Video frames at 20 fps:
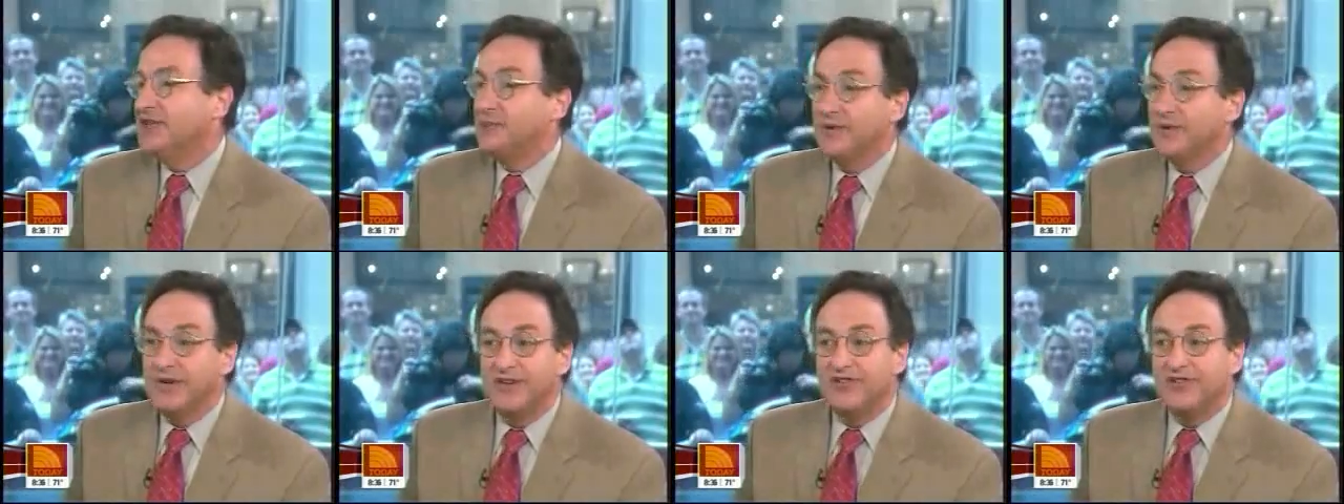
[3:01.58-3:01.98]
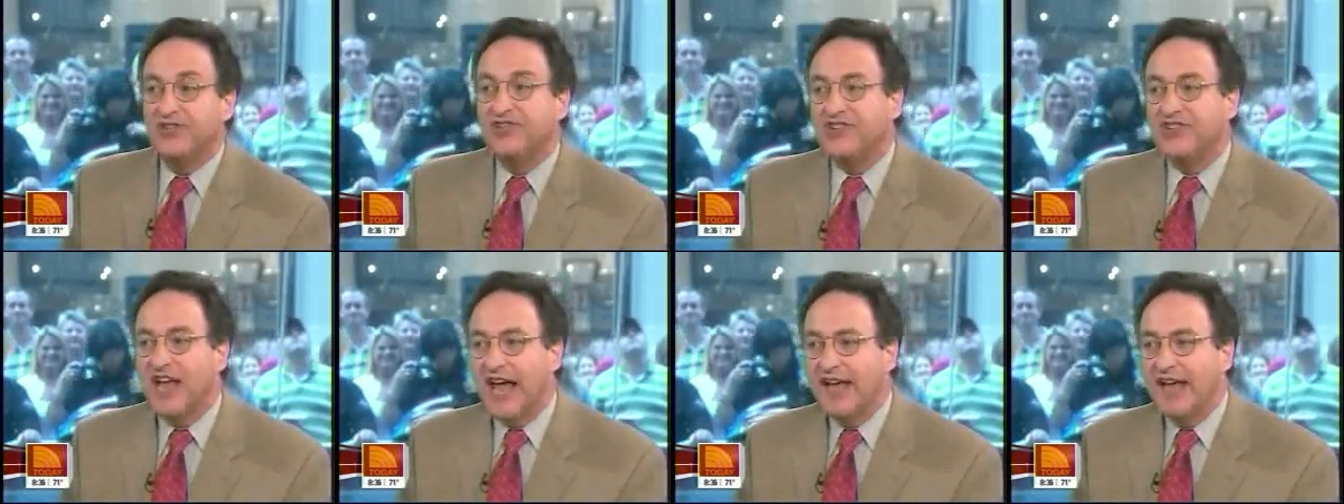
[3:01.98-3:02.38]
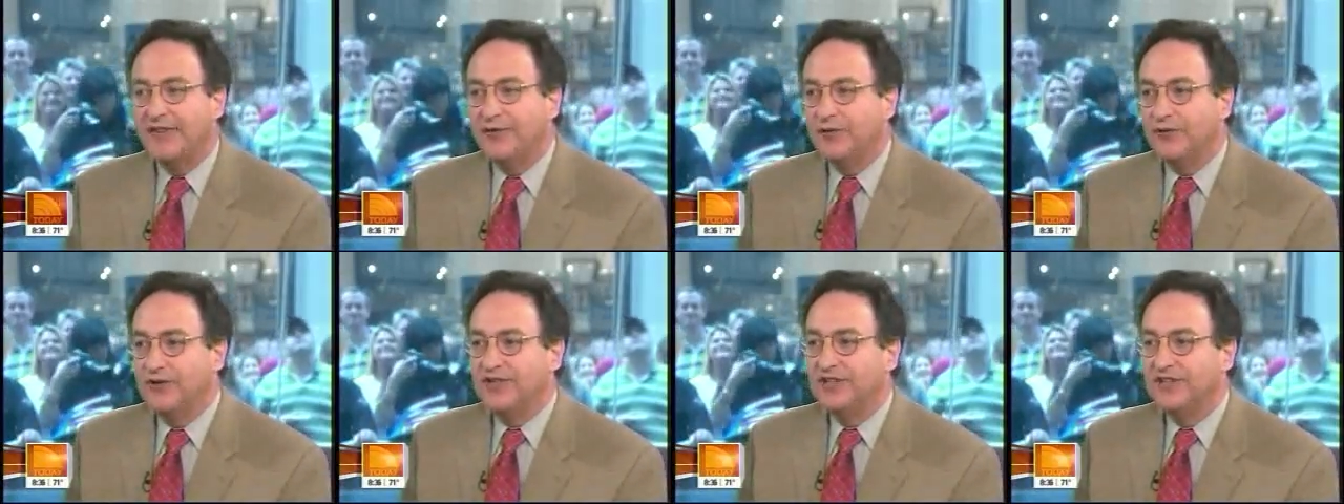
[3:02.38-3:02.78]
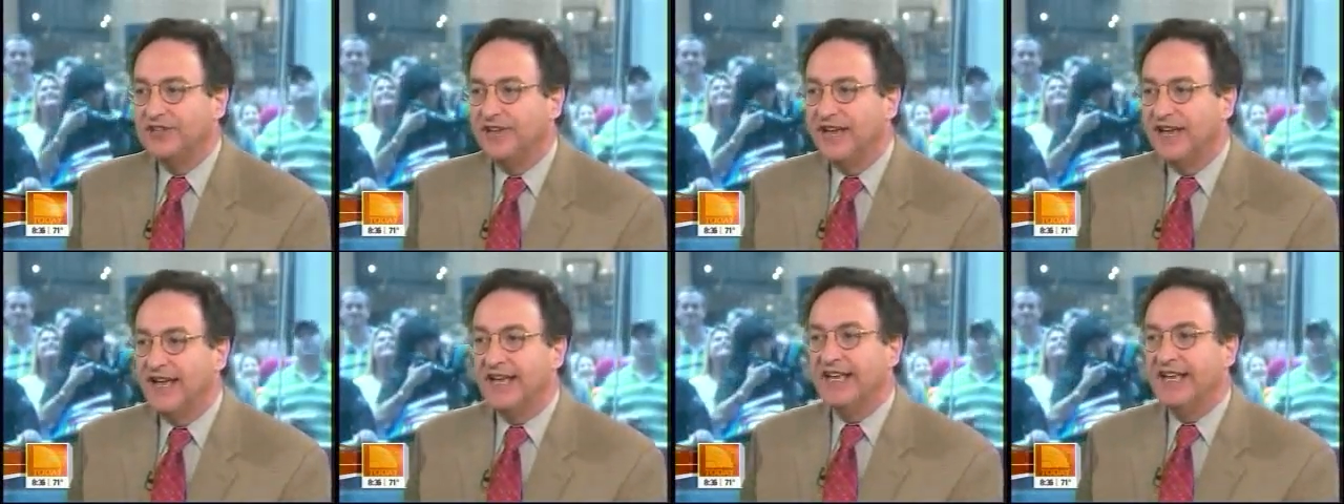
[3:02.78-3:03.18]
experiences you had during the
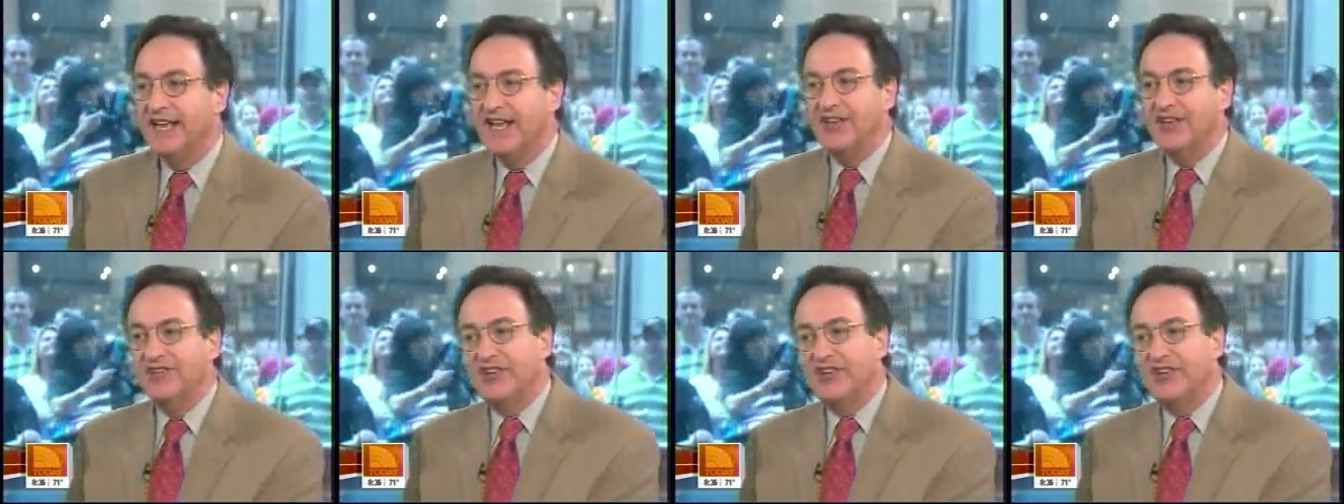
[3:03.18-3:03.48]
day.